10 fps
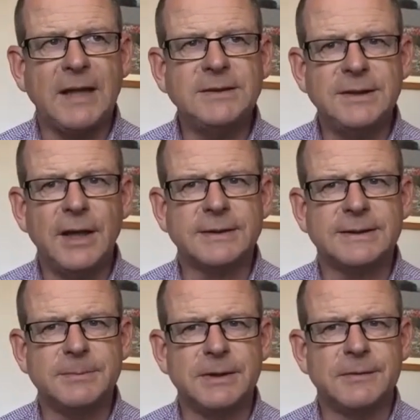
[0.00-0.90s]
I do like
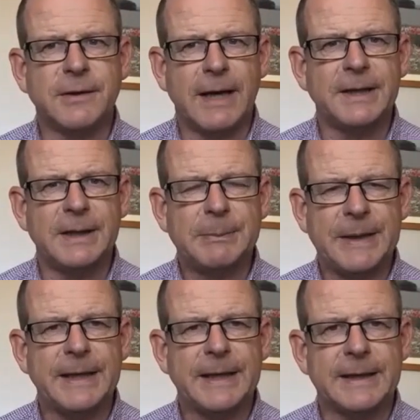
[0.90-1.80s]
to move around a
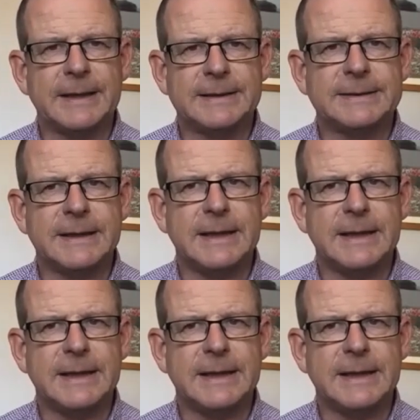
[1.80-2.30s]
bit, and